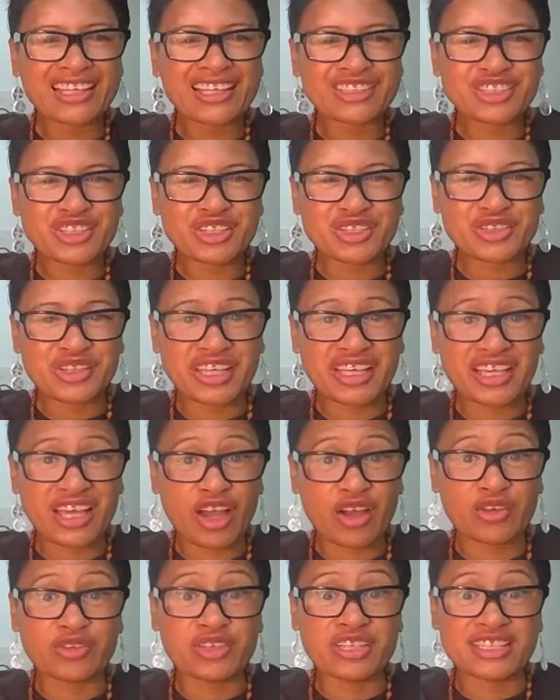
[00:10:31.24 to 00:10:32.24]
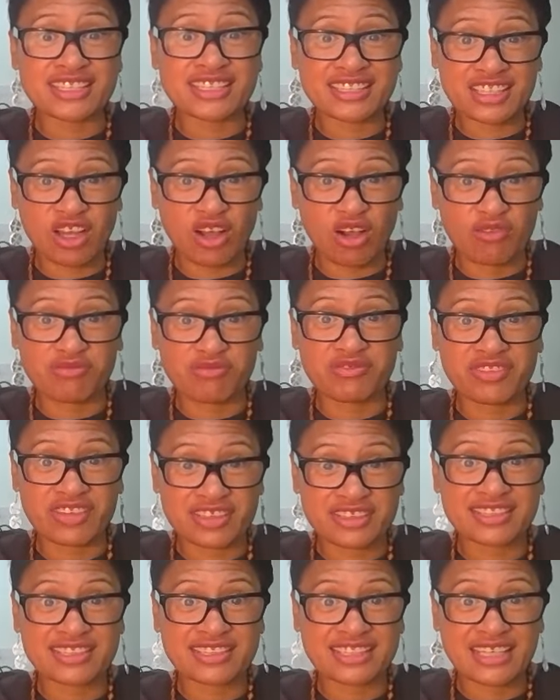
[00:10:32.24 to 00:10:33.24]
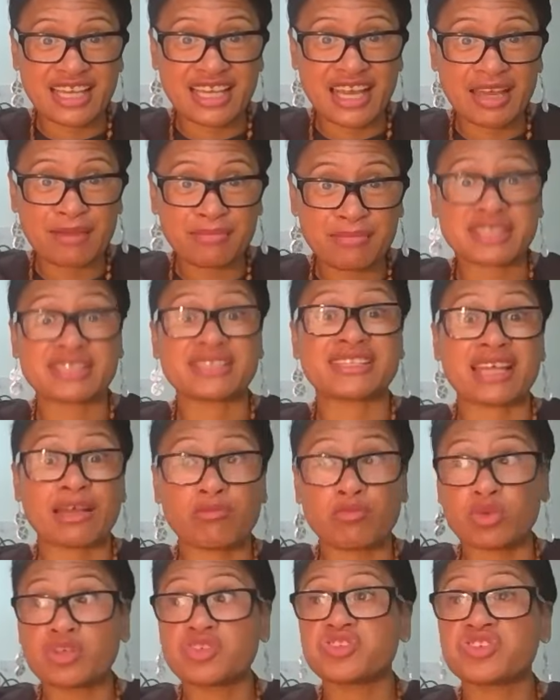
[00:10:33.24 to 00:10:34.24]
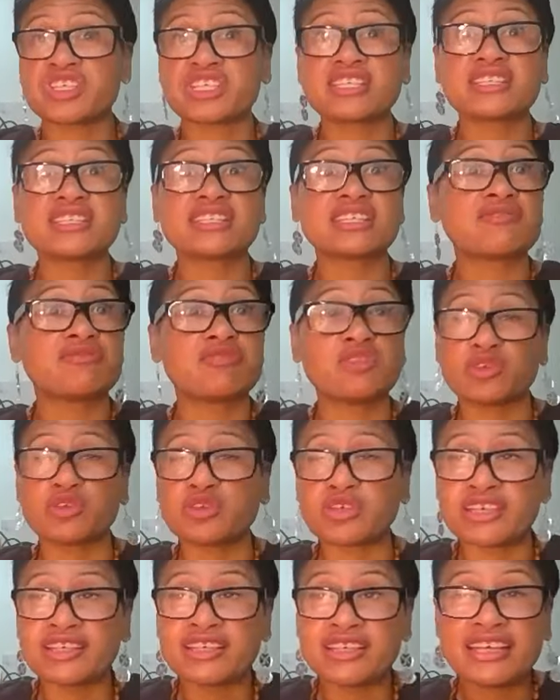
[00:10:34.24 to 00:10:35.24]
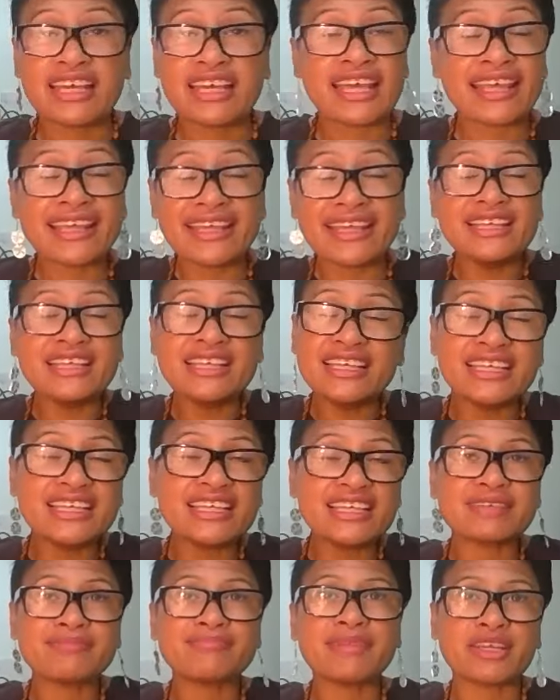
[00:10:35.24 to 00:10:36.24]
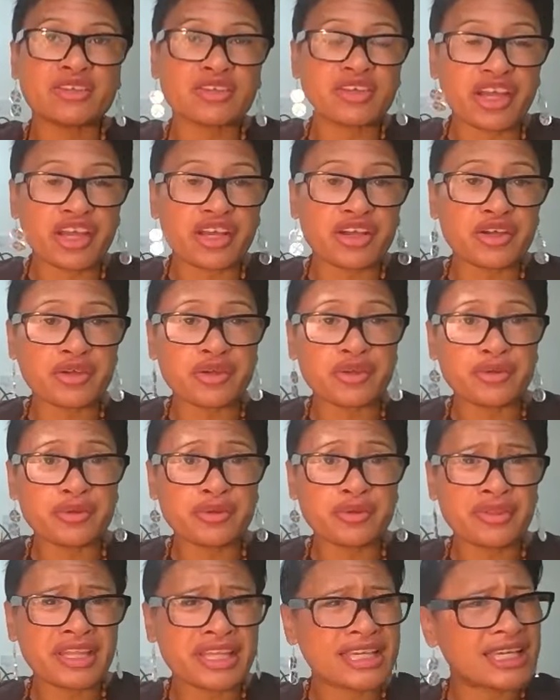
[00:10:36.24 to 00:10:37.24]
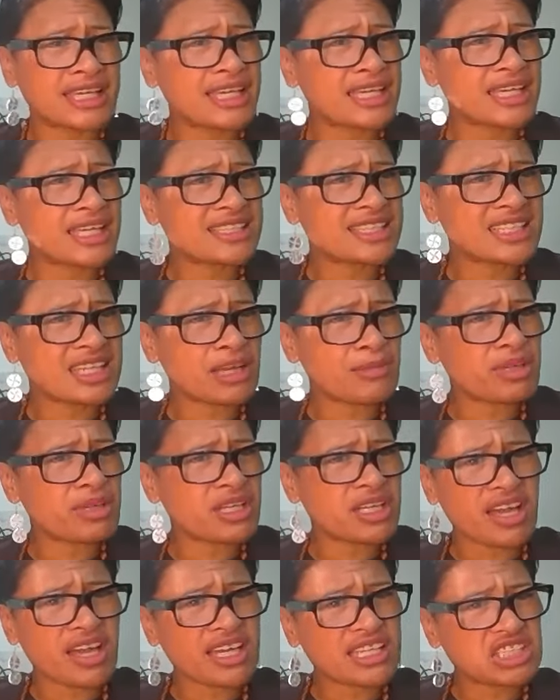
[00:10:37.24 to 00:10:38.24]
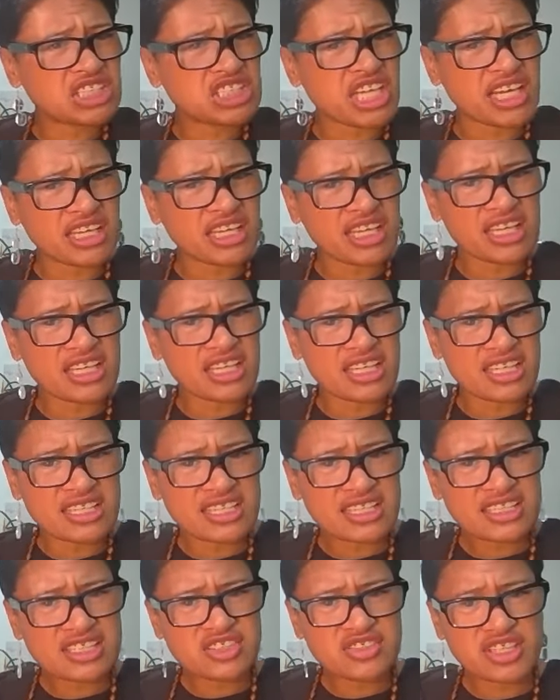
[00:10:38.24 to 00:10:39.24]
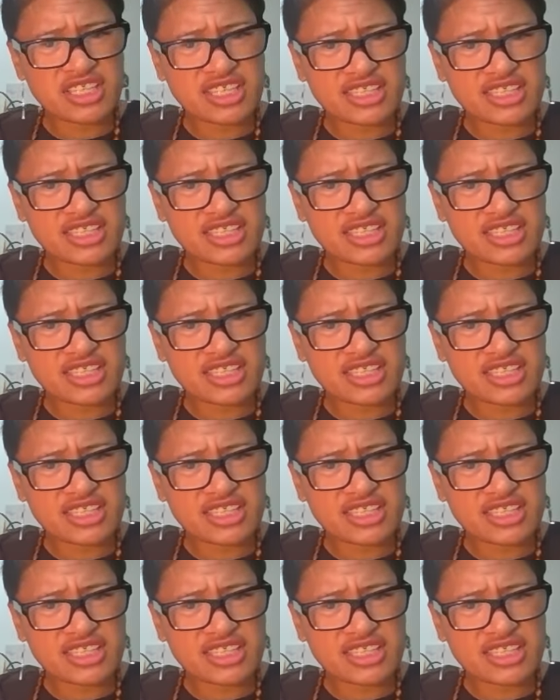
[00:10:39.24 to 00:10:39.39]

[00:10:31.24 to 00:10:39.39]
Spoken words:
to the owners of this business hub, which is, if you're in Manukau, is it number 9 Sharkey Street?